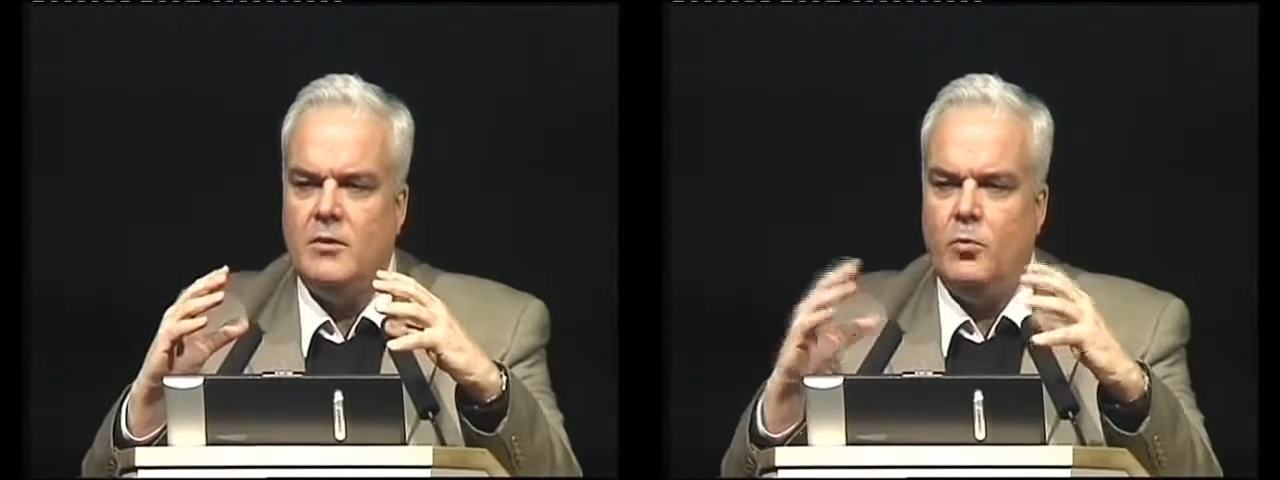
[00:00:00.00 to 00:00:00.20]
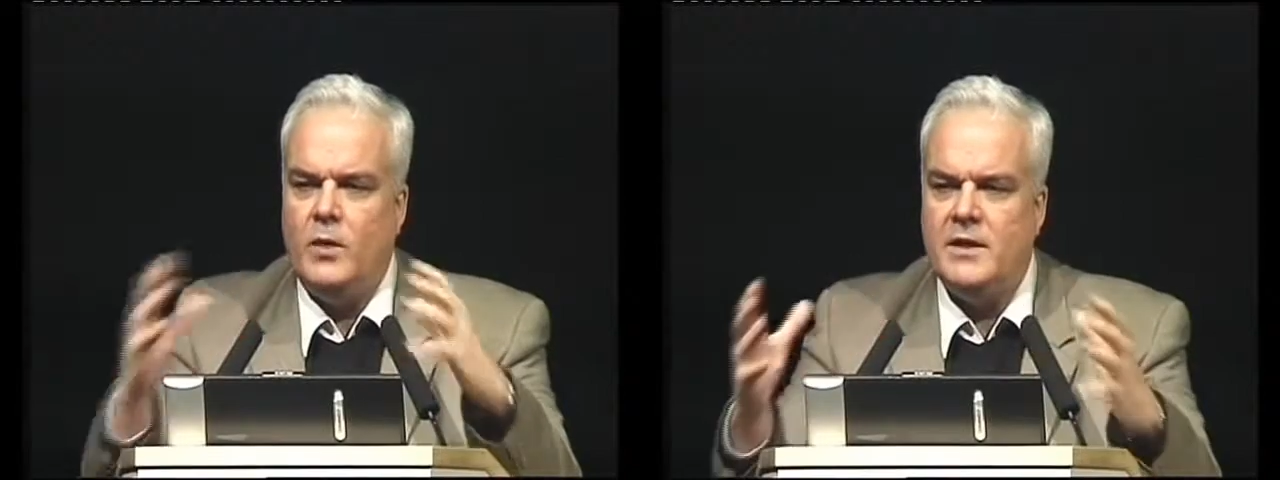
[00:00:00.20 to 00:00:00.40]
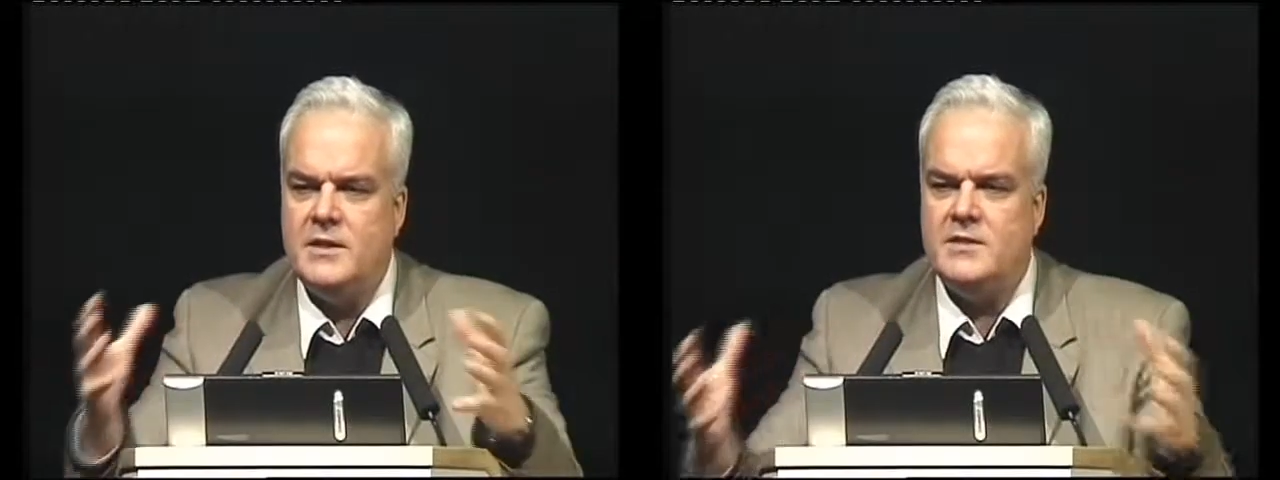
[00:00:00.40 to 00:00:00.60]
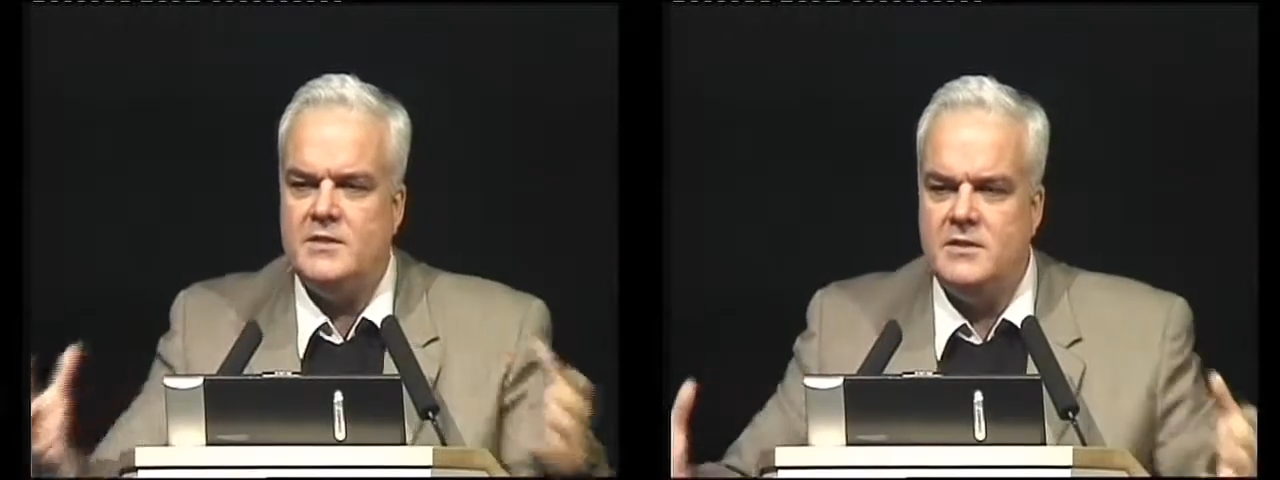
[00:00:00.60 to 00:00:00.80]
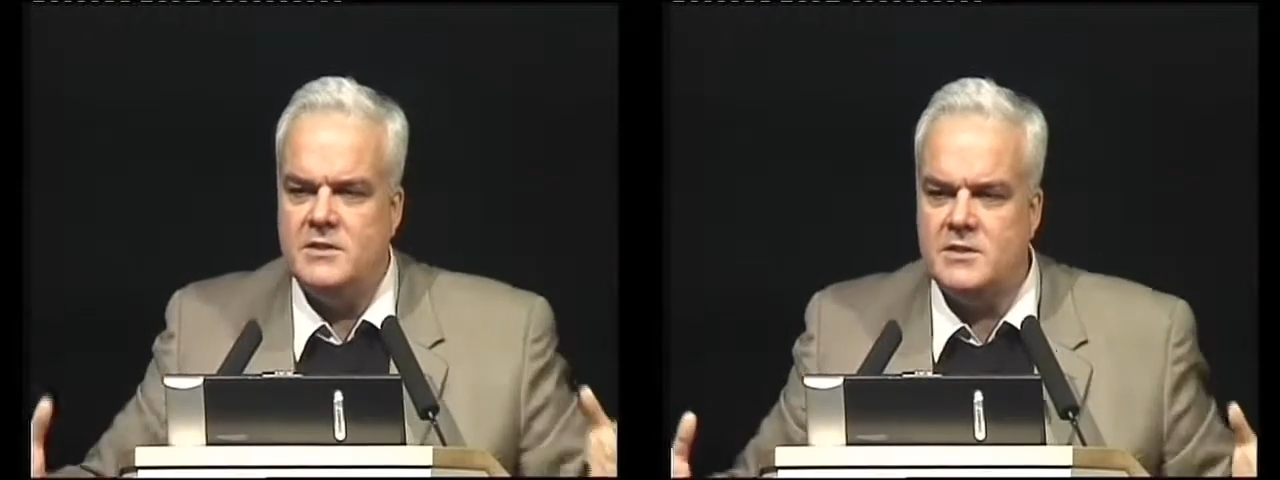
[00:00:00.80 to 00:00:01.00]
One is
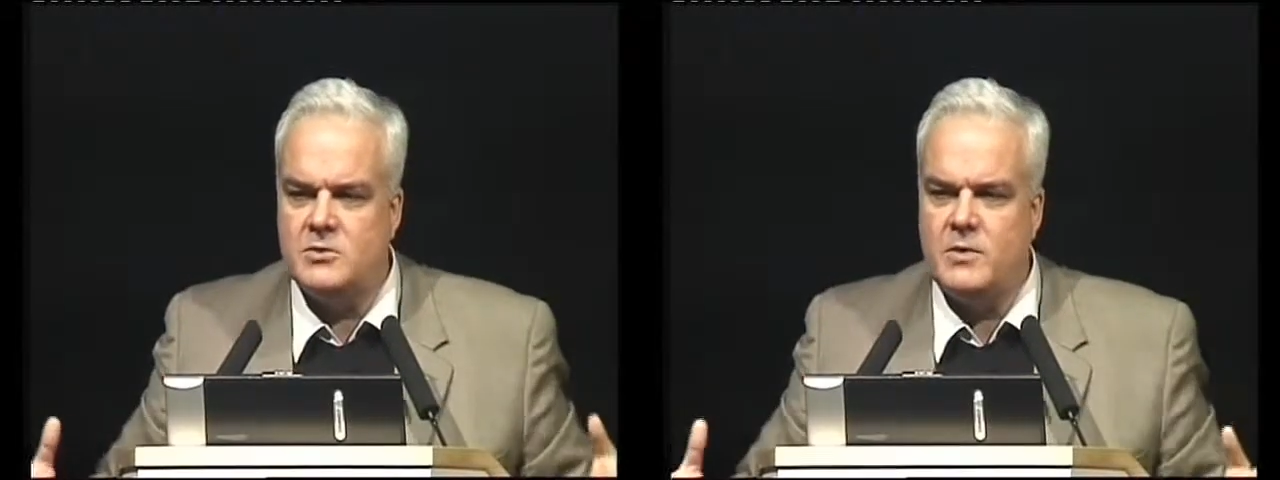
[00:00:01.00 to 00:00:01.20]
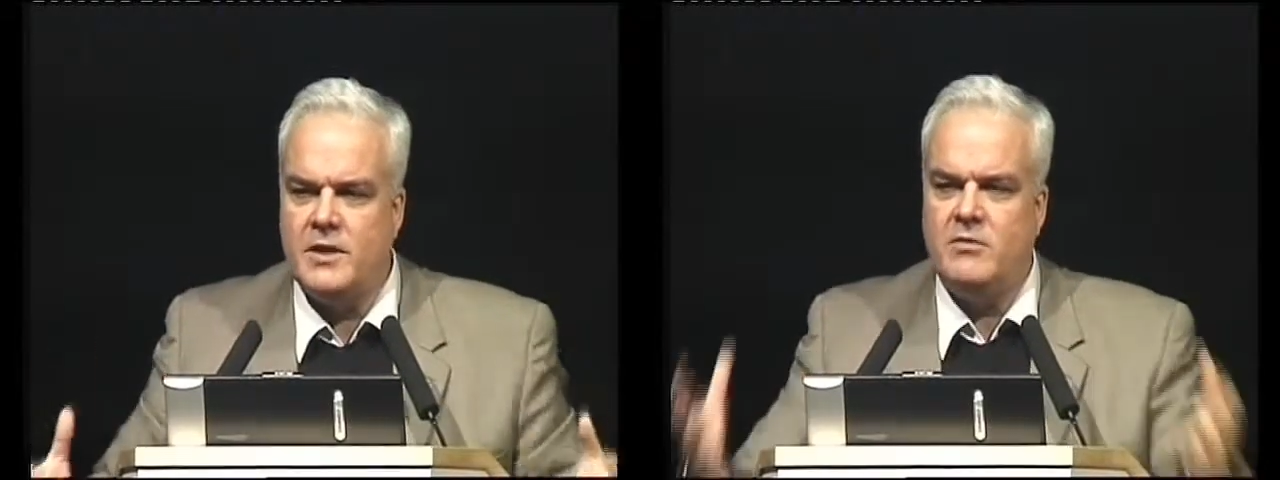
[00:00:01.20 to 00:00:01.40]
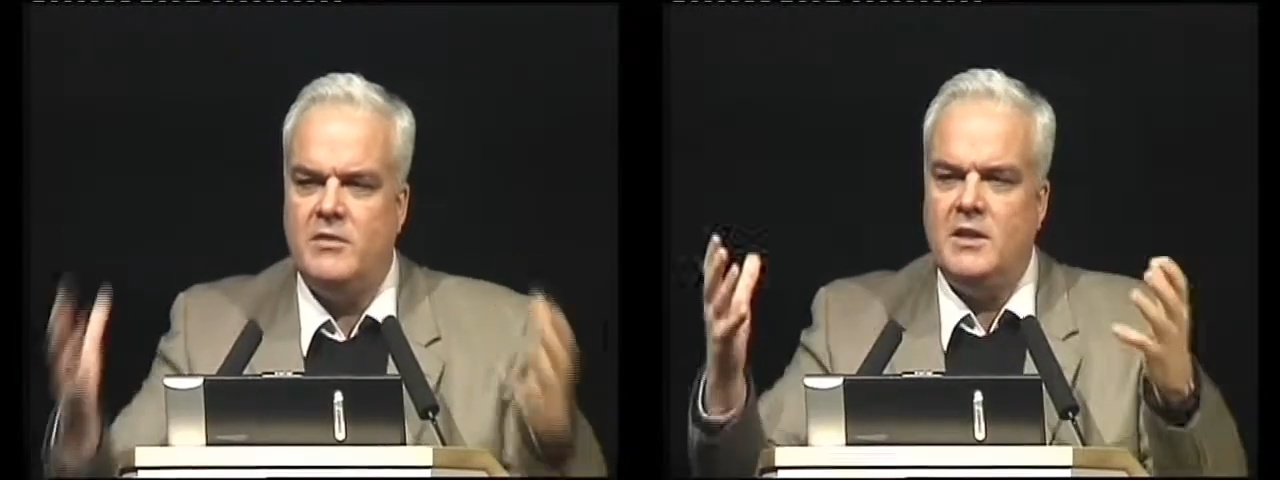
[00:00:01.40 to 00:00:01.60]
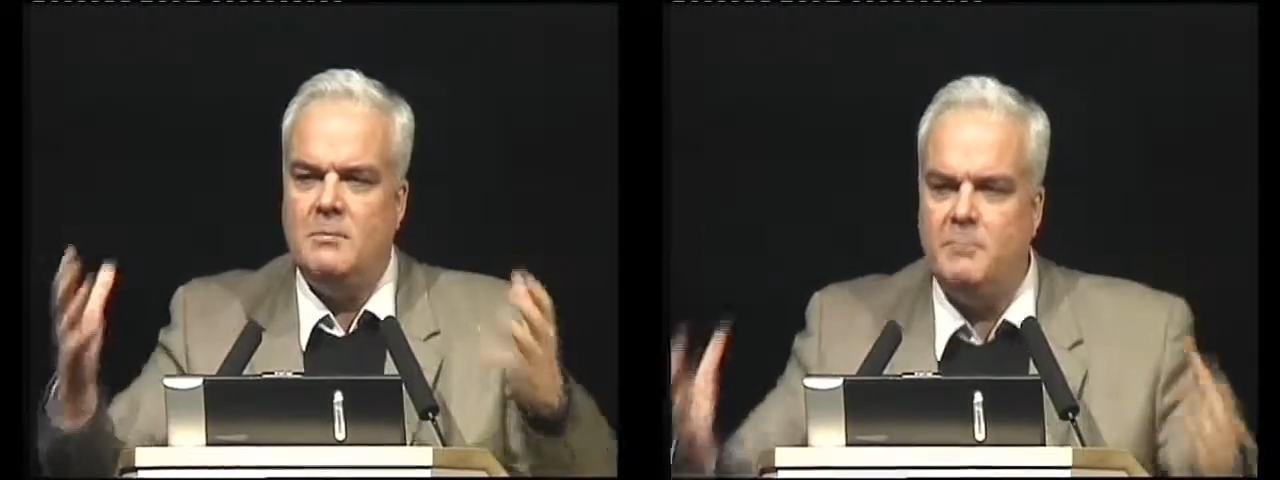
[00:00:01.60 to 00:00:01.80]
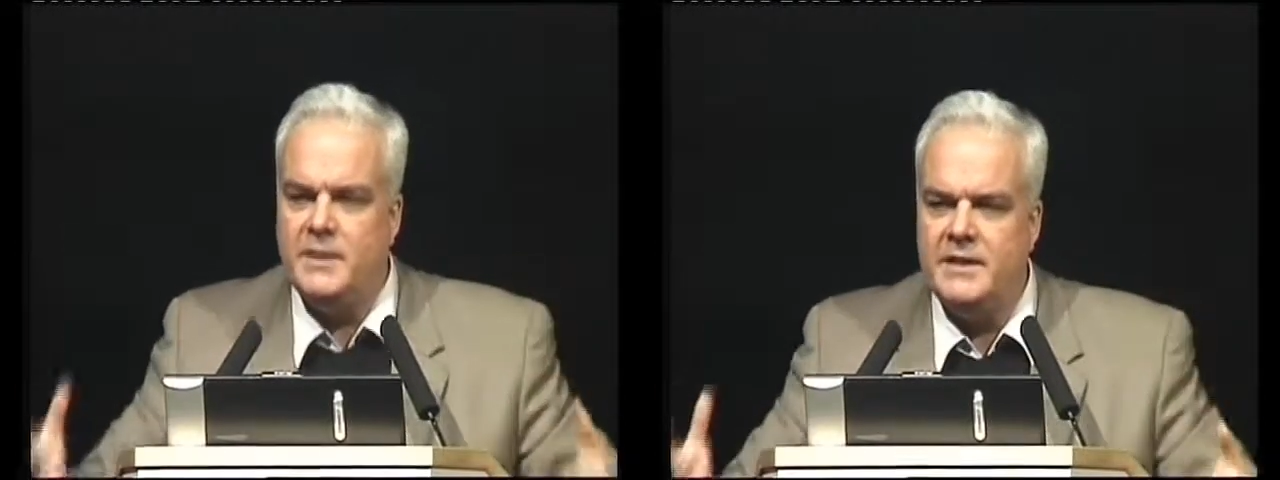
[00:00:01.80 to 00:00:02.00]

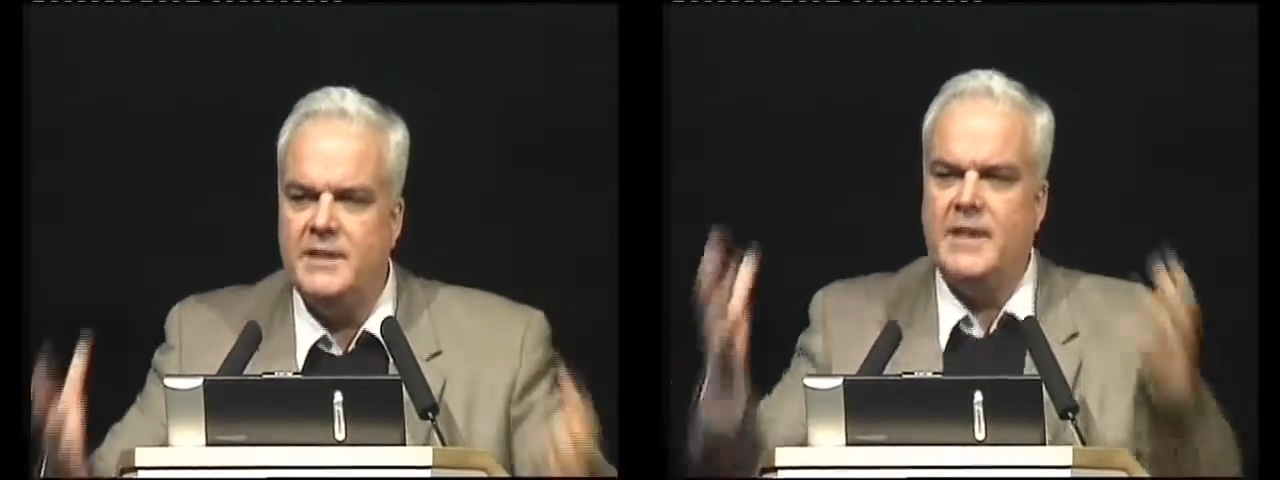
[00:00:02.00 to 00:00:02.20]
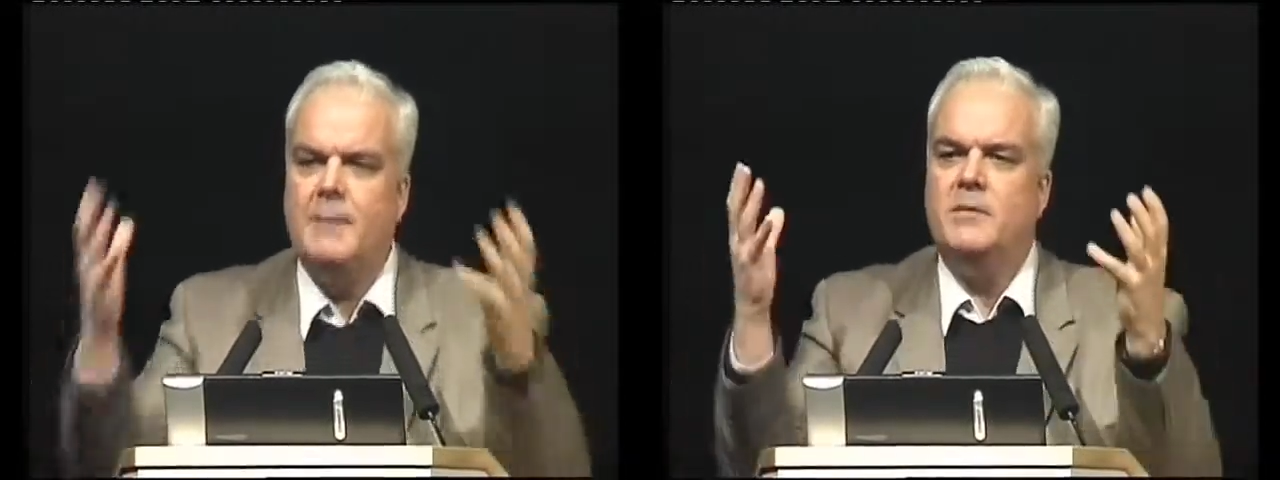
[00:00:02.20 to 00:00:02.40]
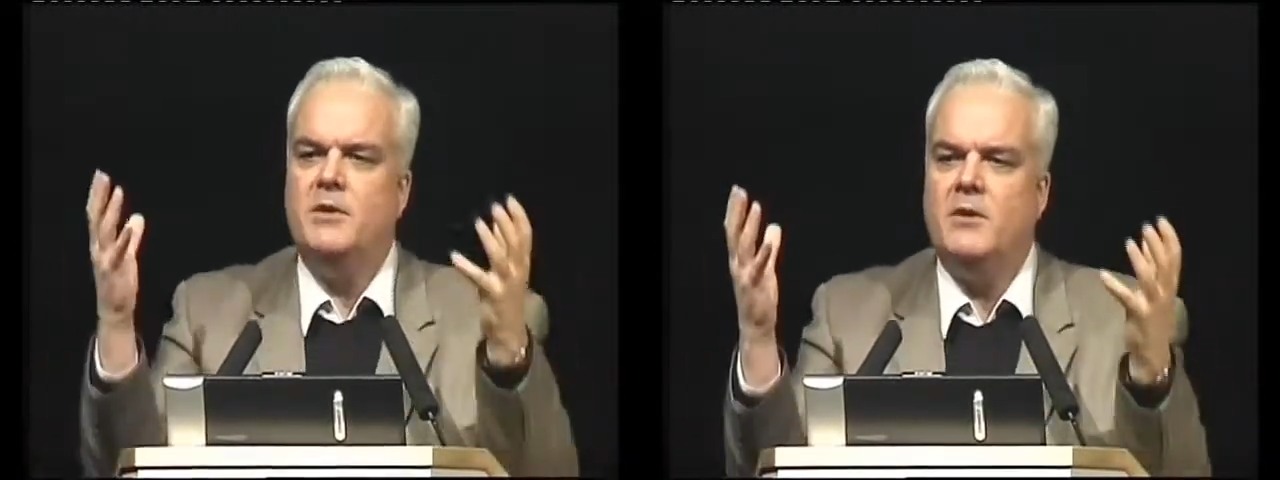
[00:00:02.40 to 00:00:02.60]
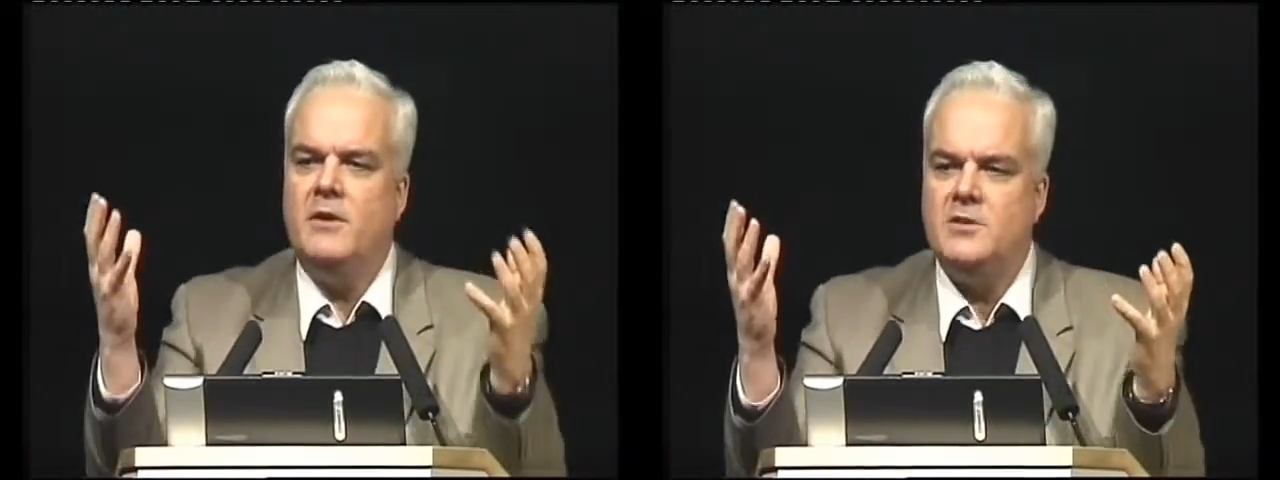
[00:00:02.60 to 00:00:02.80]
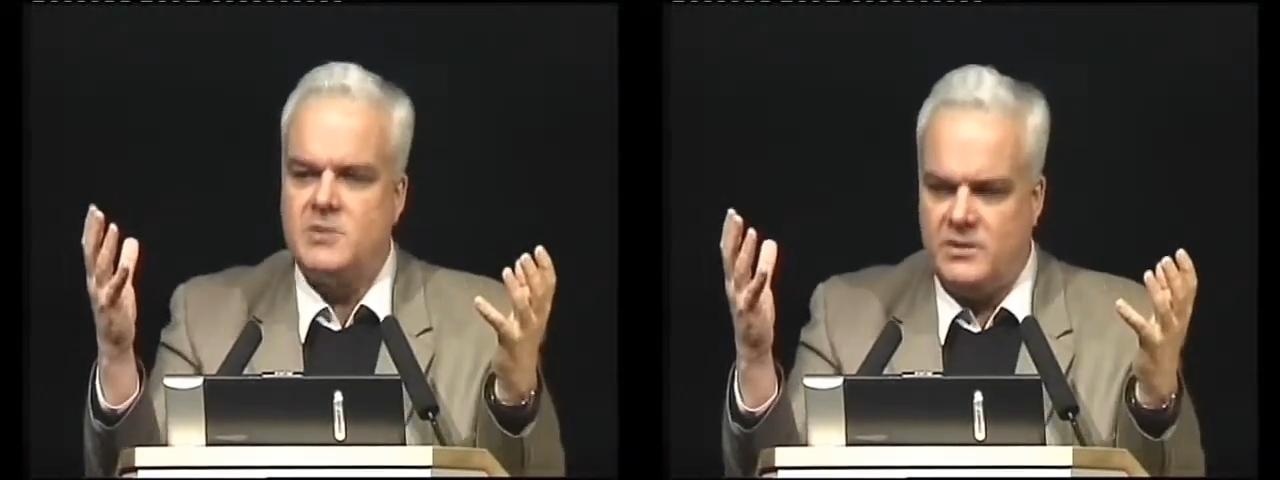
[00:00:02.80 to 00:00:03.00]
strengthening, building up the
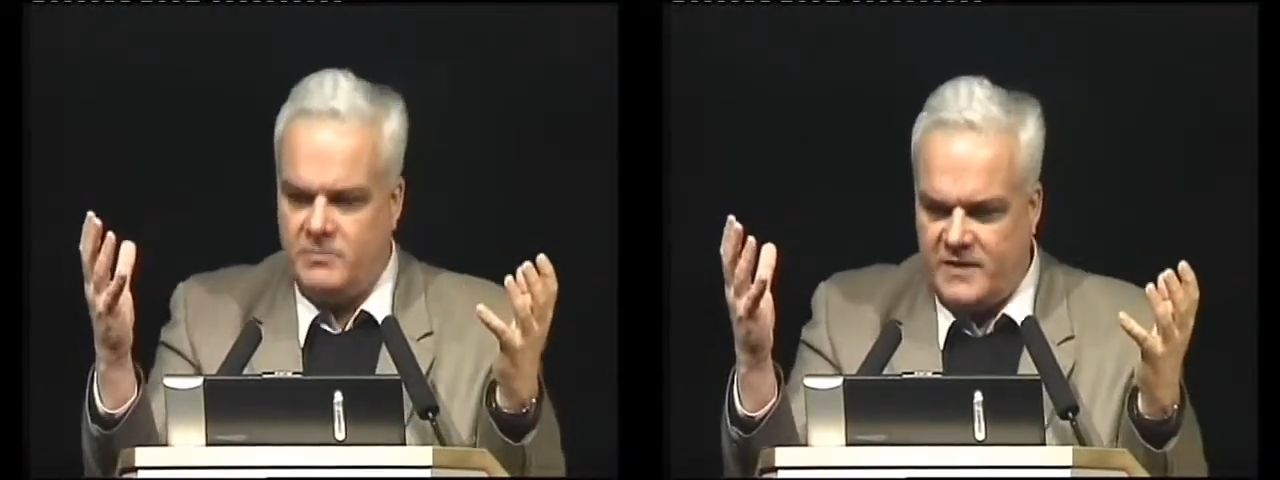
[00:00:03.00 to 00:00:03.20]
collagen,